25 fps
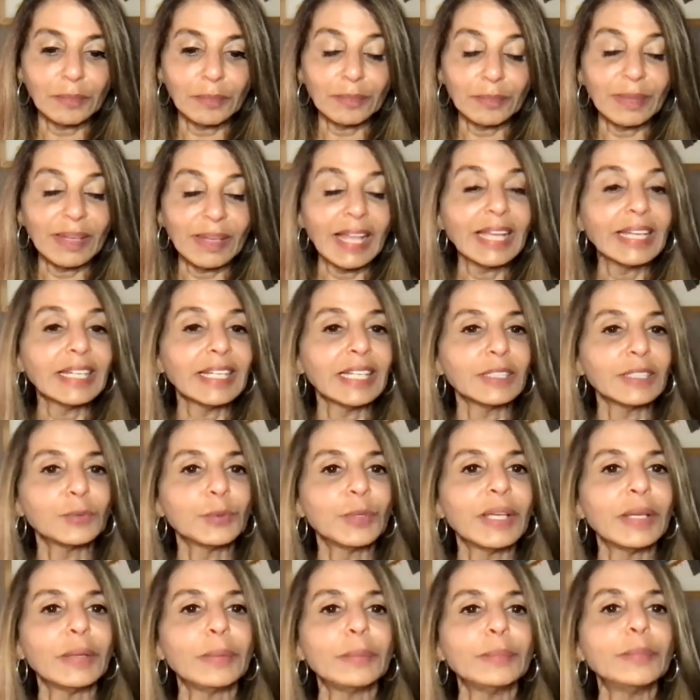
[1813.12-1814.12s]
planet
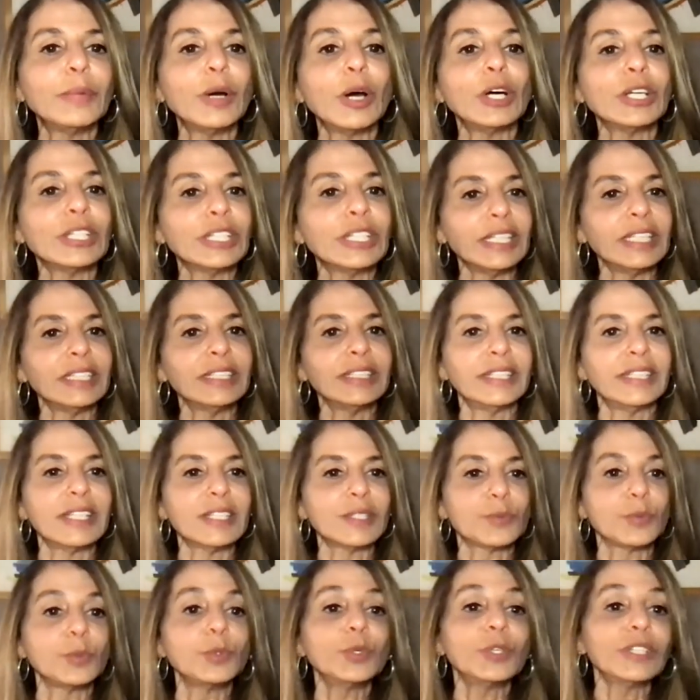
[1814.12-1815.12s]
we embody in
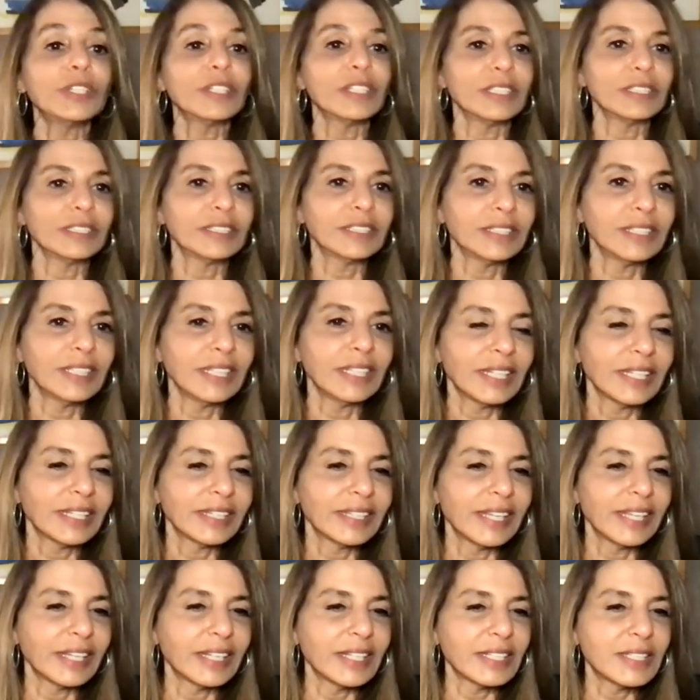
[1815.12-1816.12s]
this world,
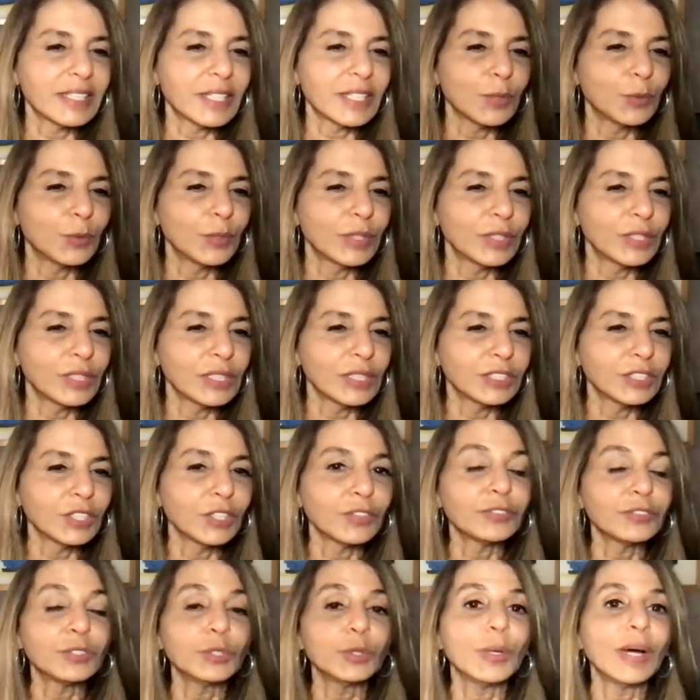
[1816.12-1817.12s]
that it's a world
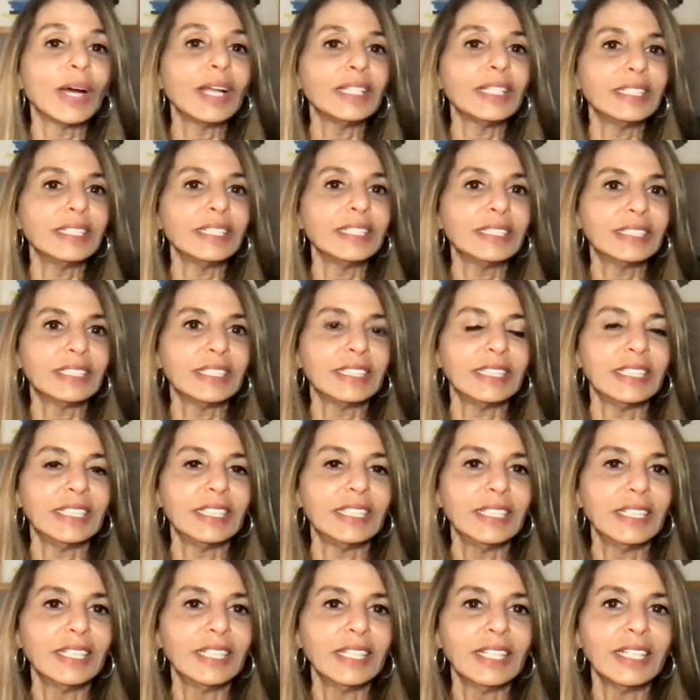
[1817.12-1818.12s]
of duality,
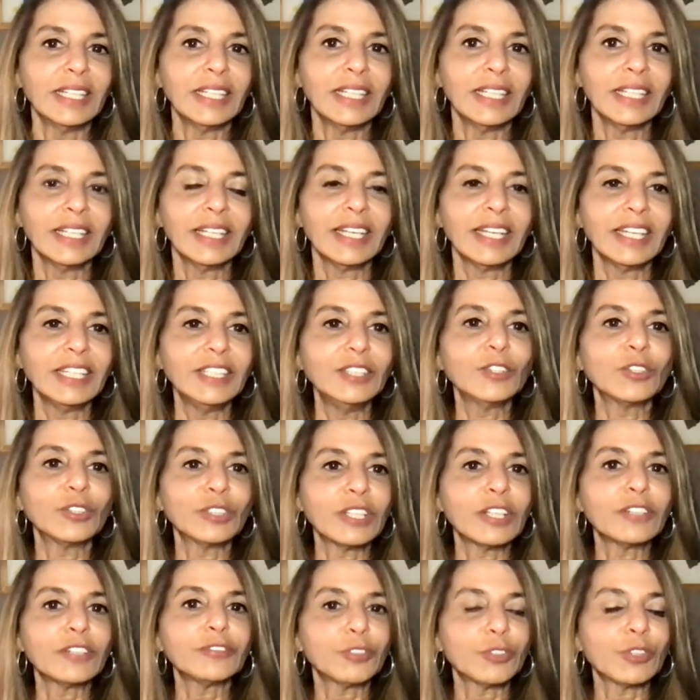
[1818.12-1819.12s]
in
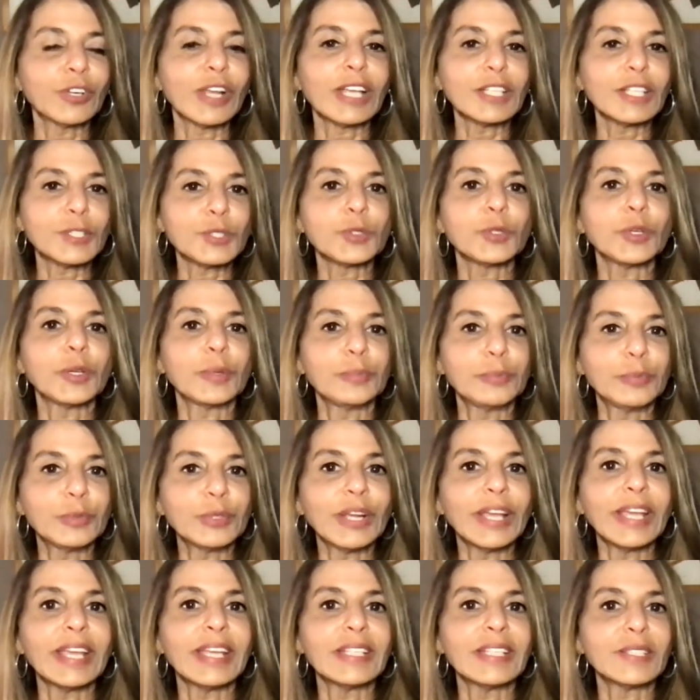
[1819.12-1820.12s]
order for us to
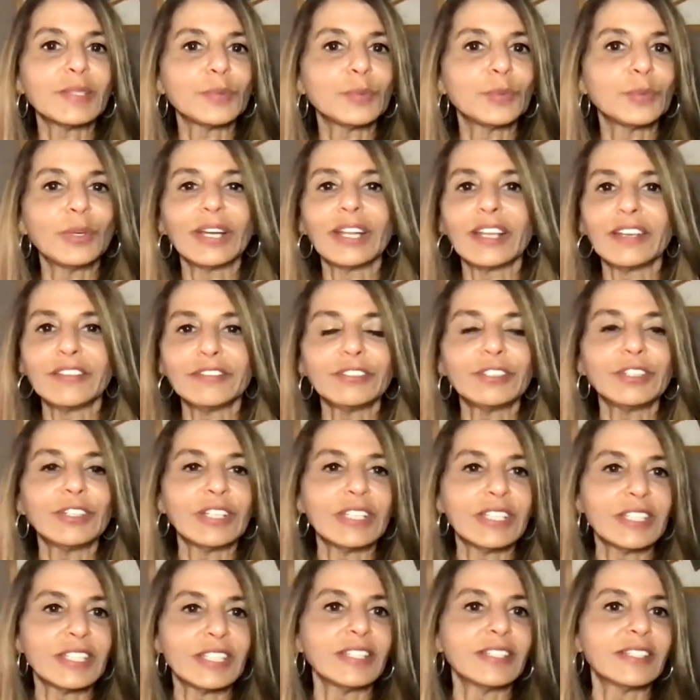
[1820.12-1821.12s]
embrace whatever
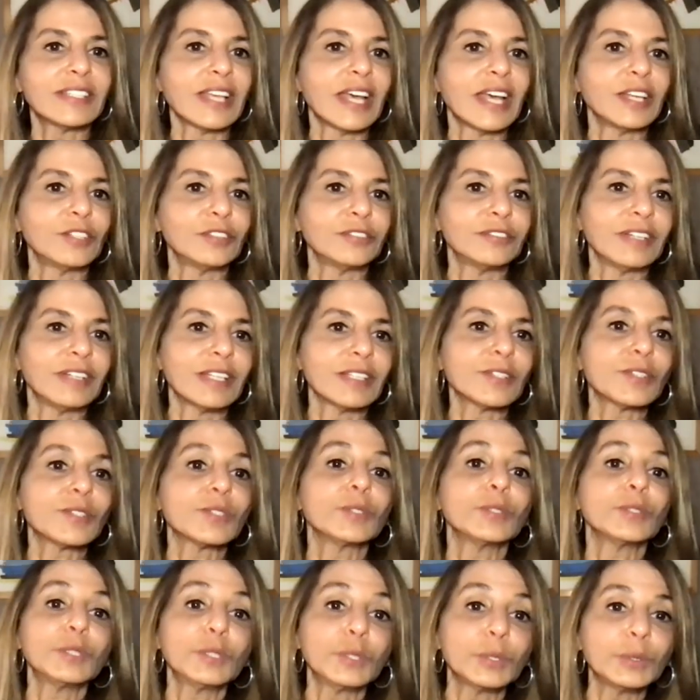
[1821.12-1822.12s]
is inside of us
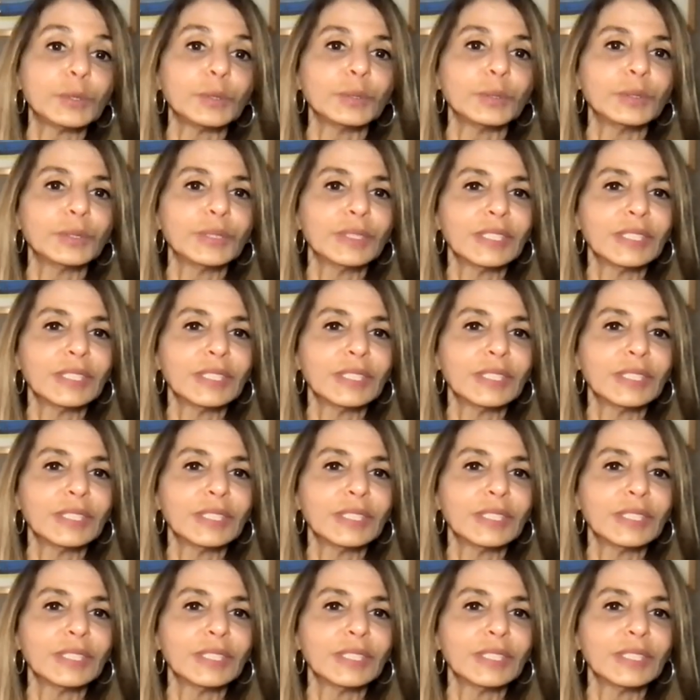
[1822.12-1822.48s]
too,